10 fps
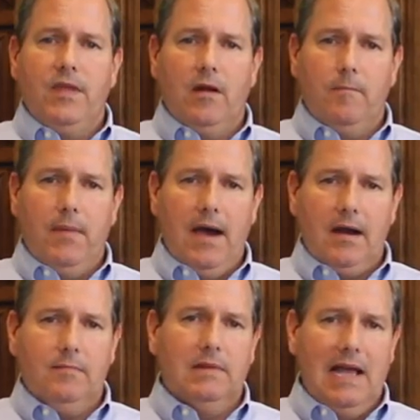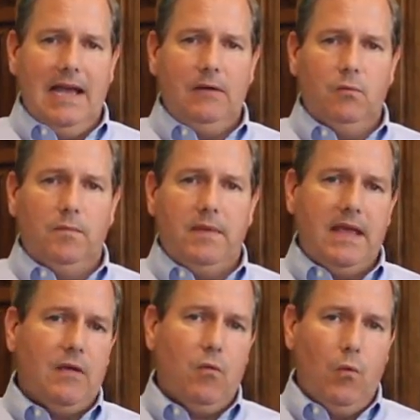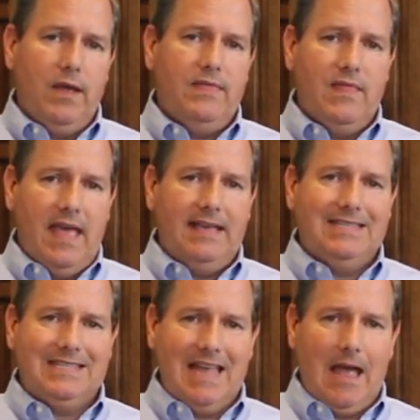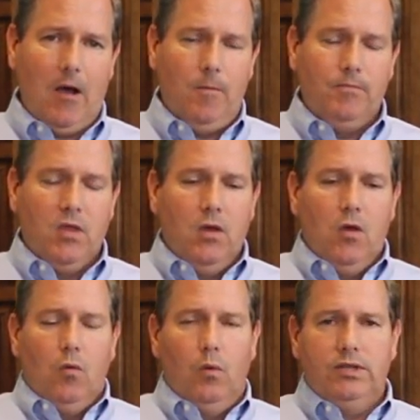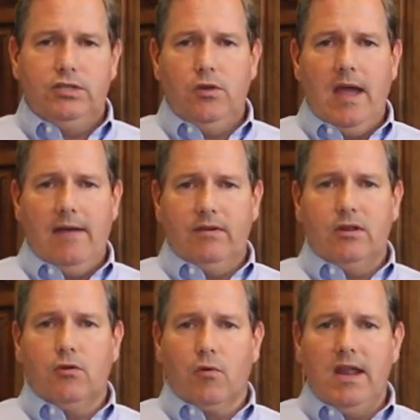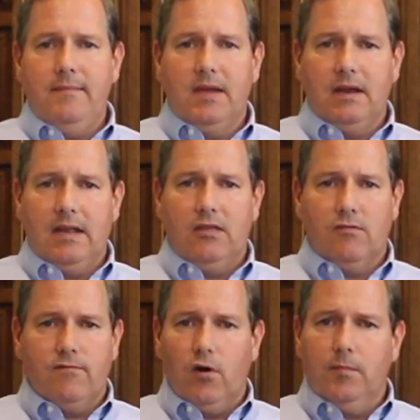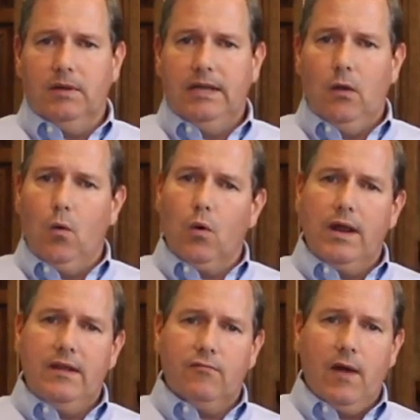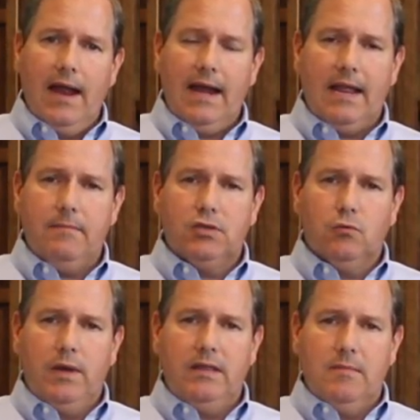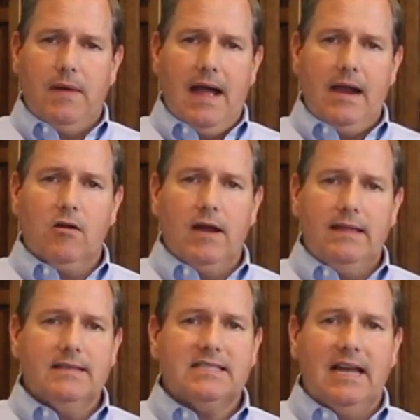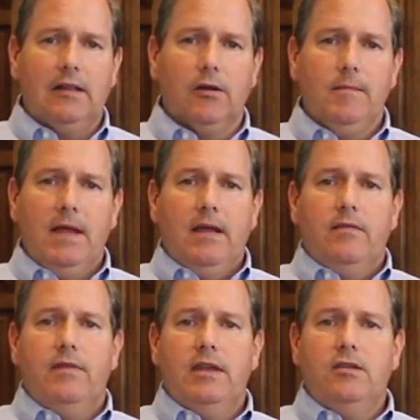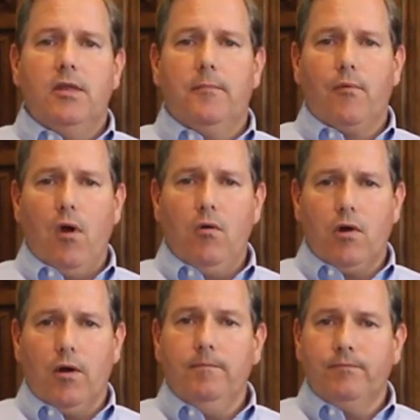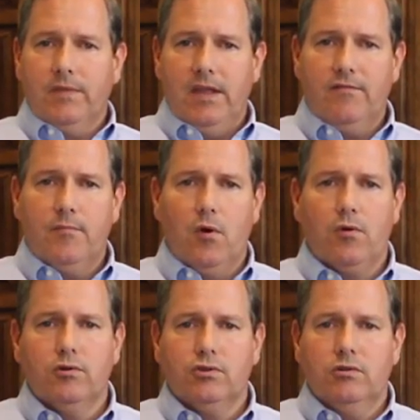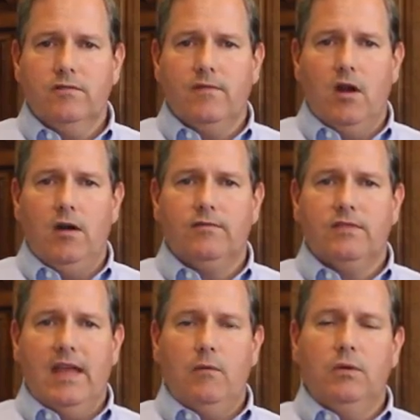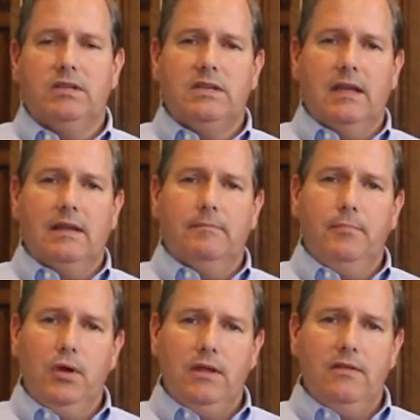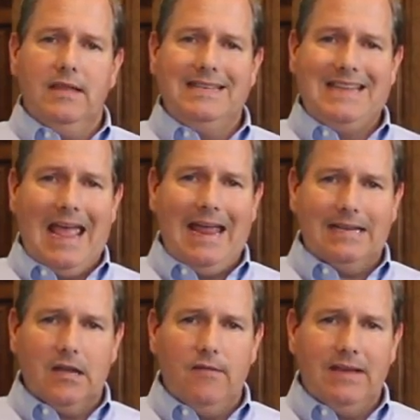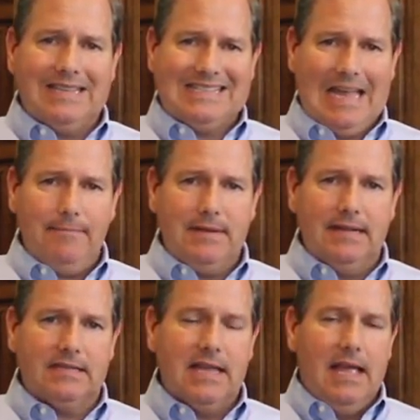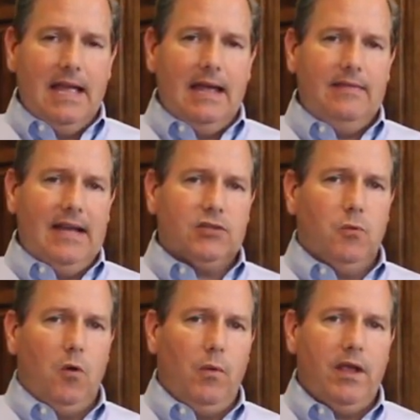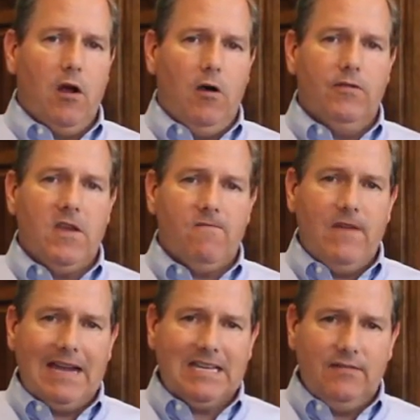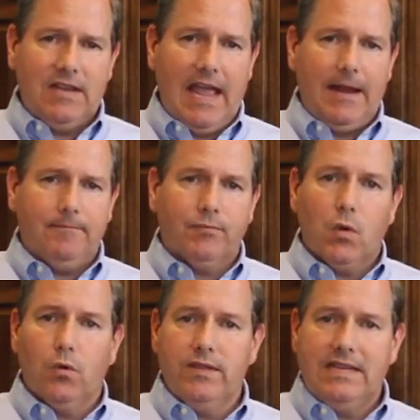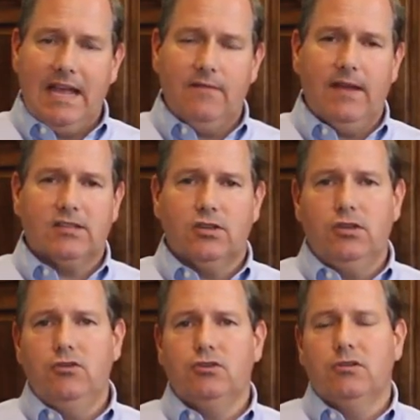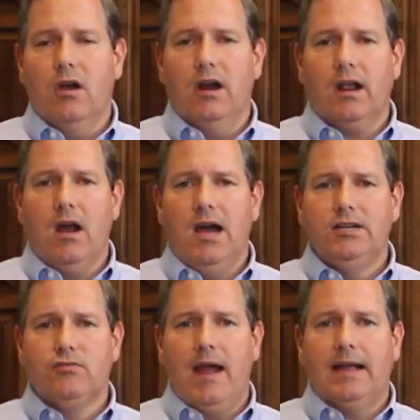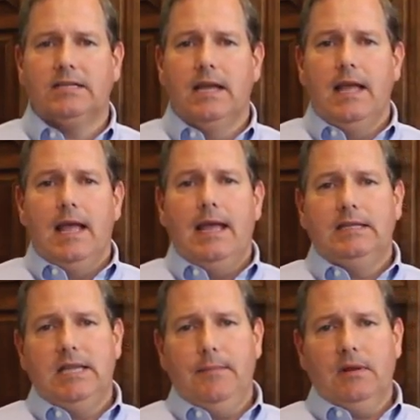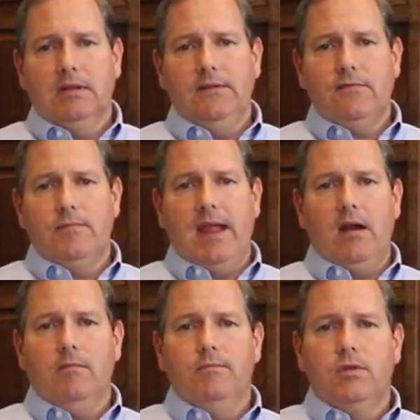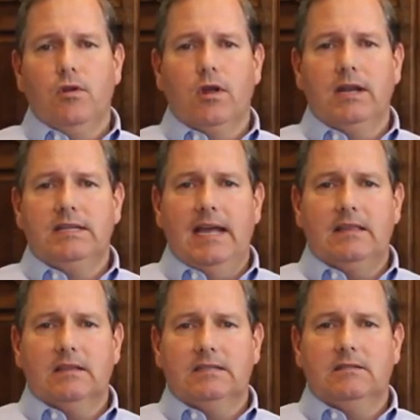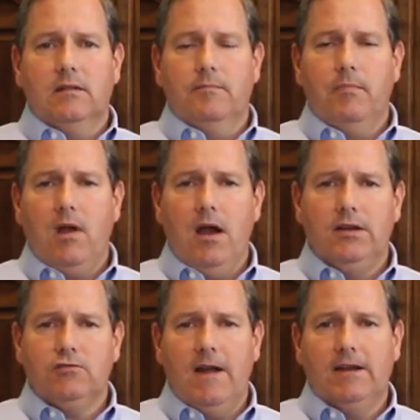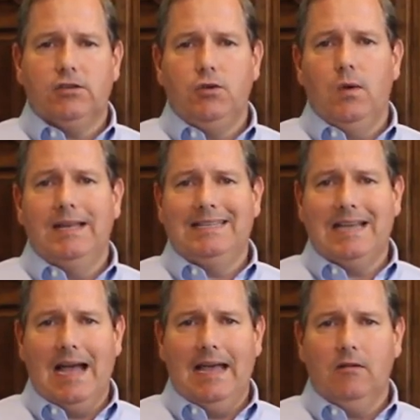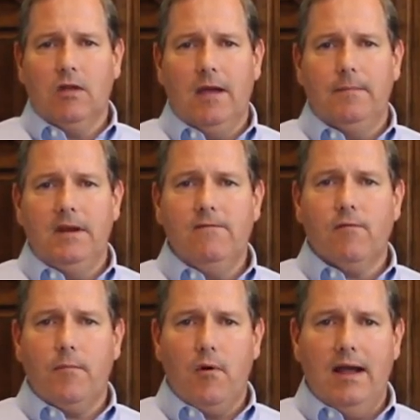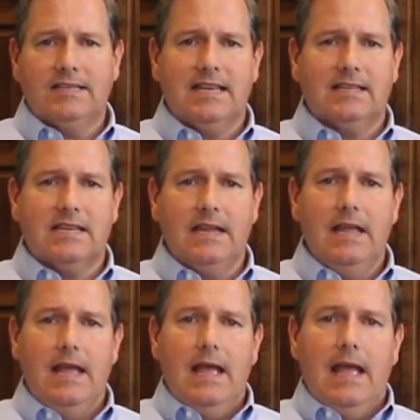their bottom line would be when they sell. Once you have an agreement, either verbally or in writing, between the buyer and the seller, then the broker, if brokers are involved, they would put the date of acceptance, and that's what we call the effective date or the date of execution on a contract. And typically from there, you're going to take the contract to a title company for processing,